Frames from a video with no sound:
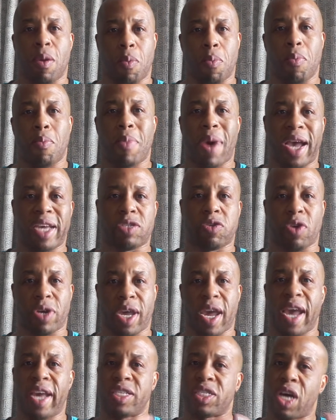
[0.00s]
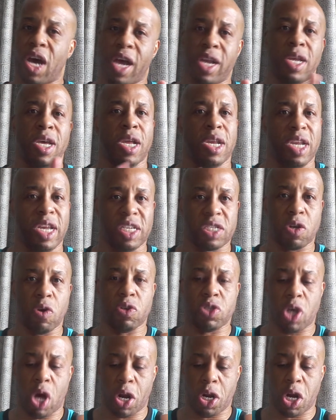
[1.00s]
micellar casein. This
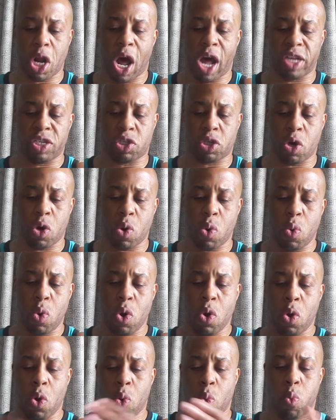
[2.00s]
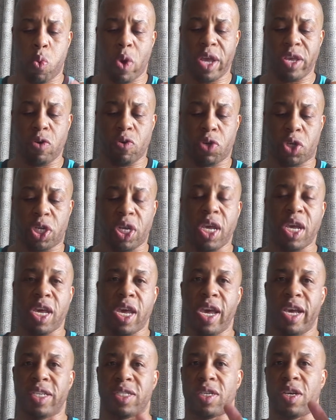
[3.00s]
goes on and on. So what you're seeing
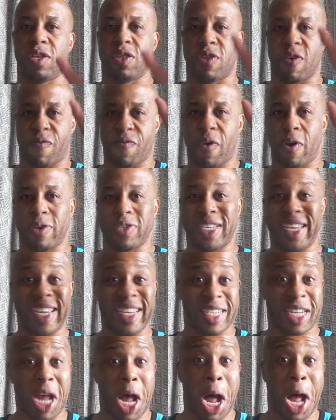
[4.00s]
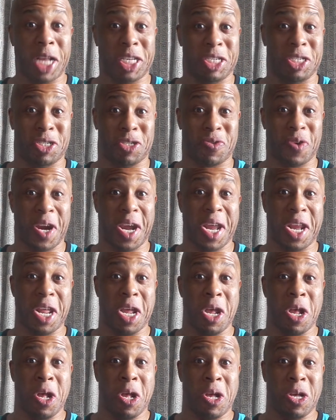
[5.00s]
is the first is concentrate.
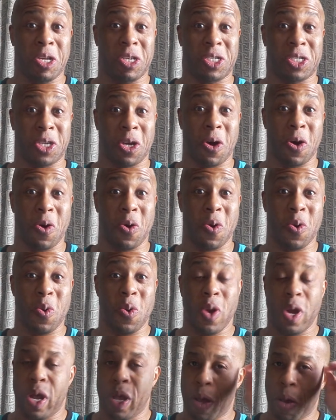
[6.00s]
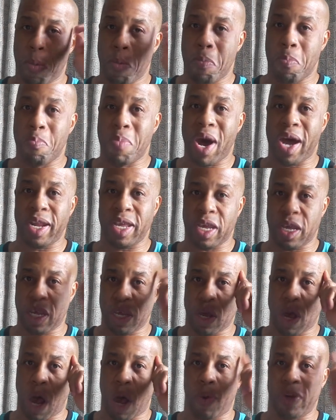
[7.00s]
So money.
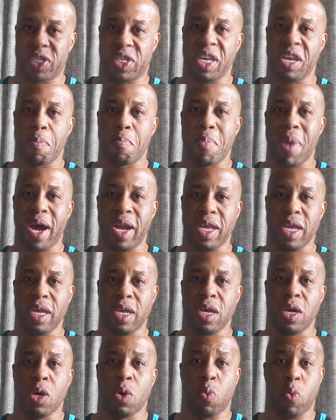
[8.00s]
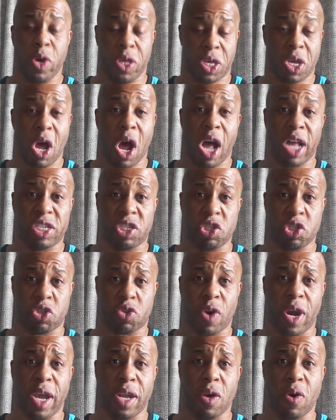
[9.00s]
You always think money with
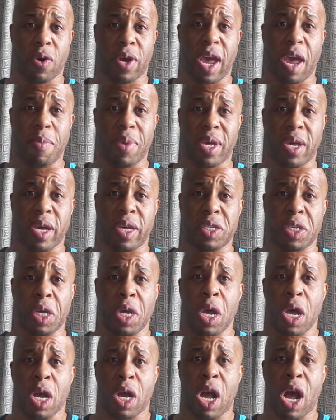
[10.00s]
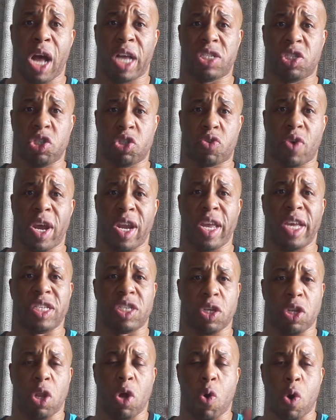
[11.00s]
concentrate, okay? Because concentrate is
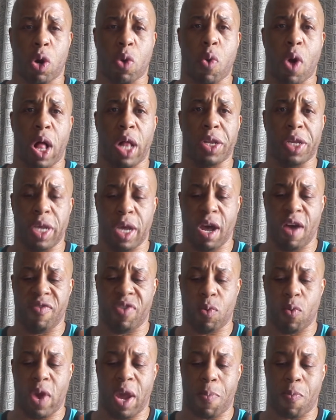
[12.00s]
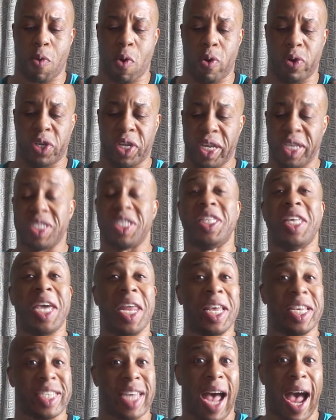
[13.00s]
the lower quality of the whey proteins. Then
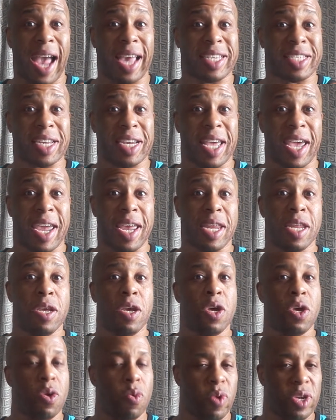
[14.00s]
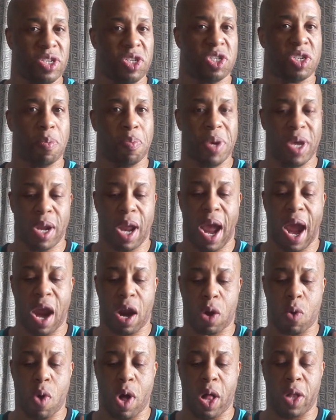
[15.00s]
it's isolate, which is a bit higher
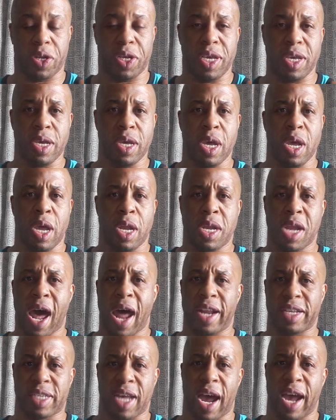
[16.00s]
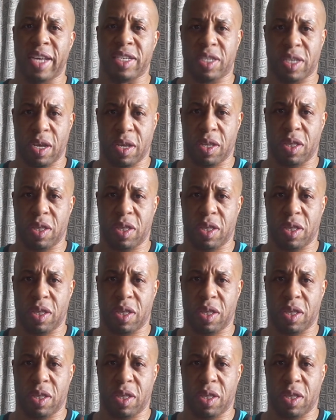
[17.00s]
quality, not as high as the